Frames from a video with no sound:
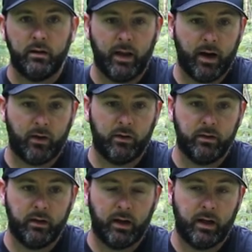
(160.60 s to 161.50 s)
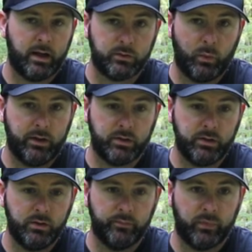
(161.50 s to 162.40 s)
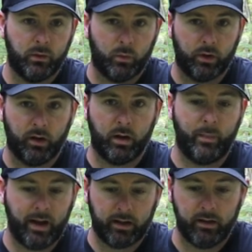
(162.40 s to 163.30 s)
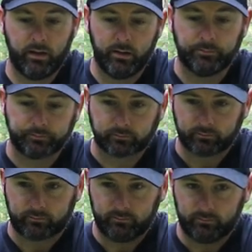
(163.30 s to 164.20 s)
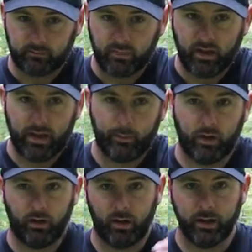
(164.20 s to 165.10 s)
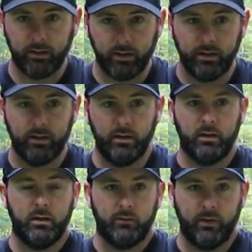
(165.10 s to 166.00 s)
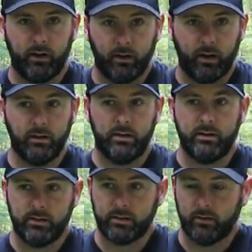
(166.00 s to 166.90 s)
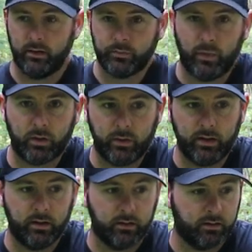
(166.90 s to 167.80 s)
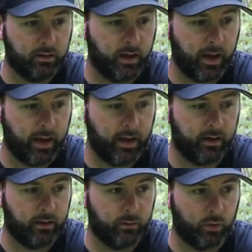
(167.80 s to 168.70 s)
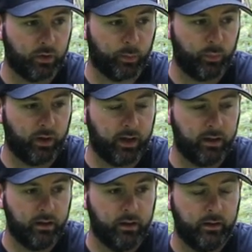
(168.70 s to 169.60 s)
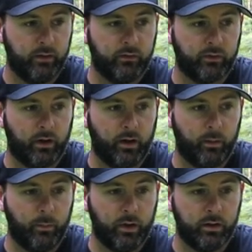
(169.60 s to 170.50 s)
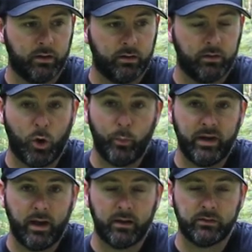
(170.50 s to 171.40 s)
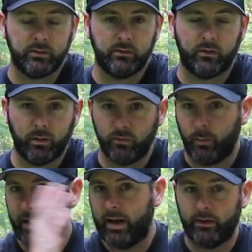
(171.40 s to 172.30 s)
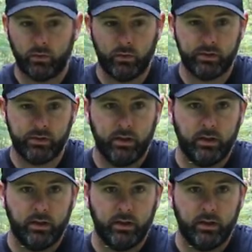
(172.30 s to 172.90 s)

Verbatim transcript: Now, in the next week or two, we're gonna come back in here and I'm gonna lightly, very lightly disc this buckwheat, and we're gonna plant some No BS from Domain Outdoors.